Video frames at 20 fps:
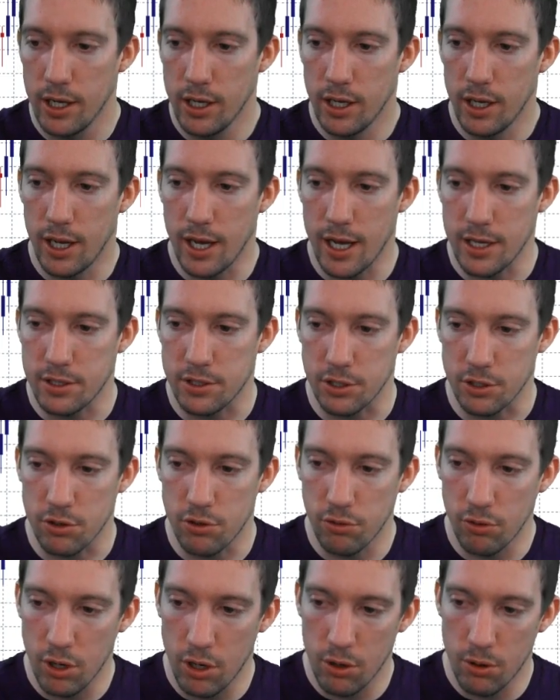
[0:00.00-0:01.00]
it has to
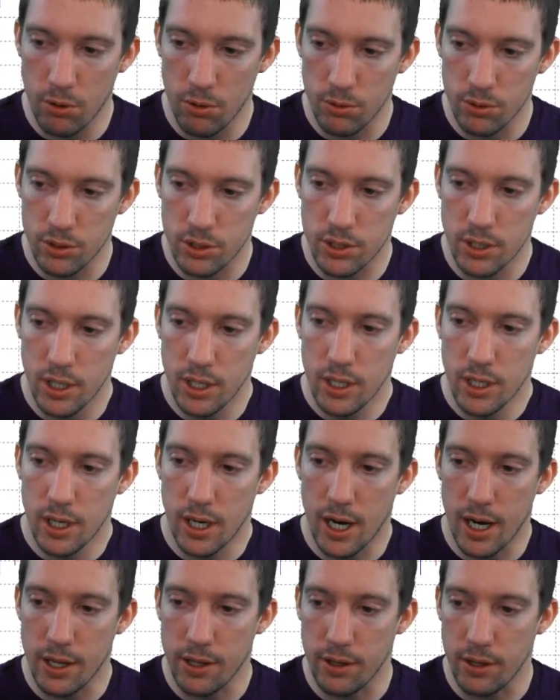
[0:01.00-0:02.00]
close
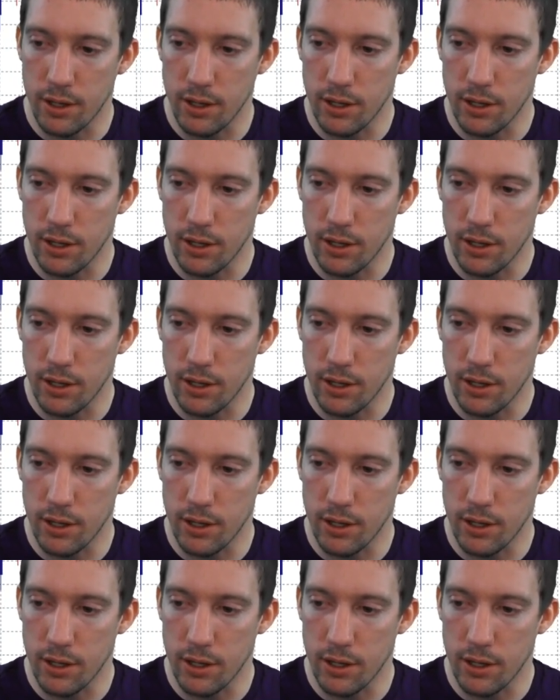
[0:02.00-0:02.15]
on,